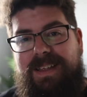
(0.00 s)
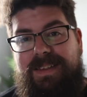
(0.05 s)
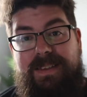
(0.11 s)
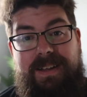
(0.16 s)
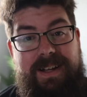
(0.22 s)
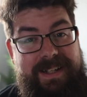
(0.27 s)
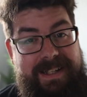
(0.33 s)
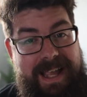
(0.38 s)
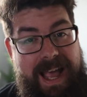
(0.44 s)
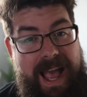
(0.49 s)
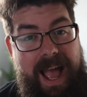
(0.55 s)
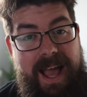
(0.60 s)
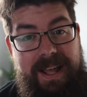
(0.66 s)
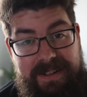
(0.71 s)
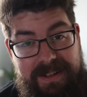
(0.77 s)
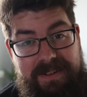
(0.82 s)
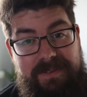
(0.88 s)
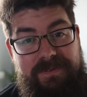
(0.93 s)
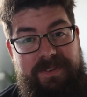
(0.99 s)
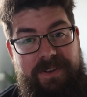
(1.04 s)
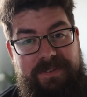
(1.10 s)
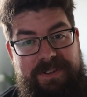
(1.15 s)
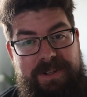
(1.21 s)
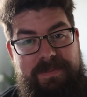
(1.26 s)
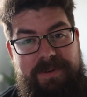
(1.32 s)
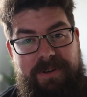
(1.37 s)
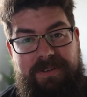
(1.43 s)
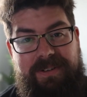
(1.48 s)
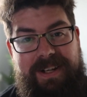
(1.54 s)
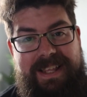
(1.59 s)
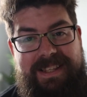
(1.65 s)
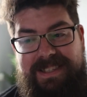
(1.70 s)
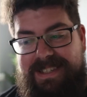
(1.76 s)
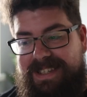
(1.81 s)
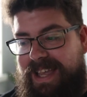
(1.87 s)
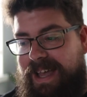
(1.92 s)
that a Canon fifty millimeter
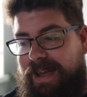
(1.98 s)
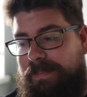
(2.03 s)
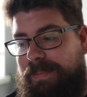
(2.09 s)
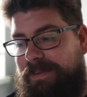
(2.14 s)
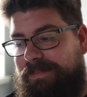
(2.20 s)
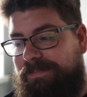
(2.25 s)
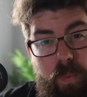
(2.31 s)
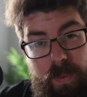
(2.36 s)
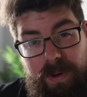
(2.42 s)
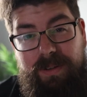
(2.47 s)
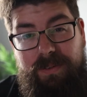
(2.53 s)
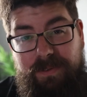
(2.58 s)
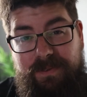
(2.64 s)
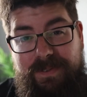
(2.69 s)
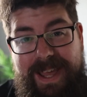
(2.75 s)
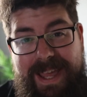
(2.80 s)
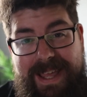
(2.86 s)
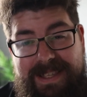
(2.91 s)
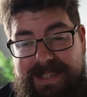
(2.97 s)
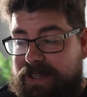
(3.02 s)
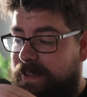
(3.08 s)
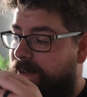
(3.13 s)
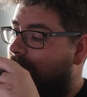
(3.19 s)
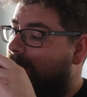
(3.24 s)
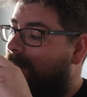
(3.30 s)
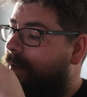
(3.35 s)
lens cap will fit,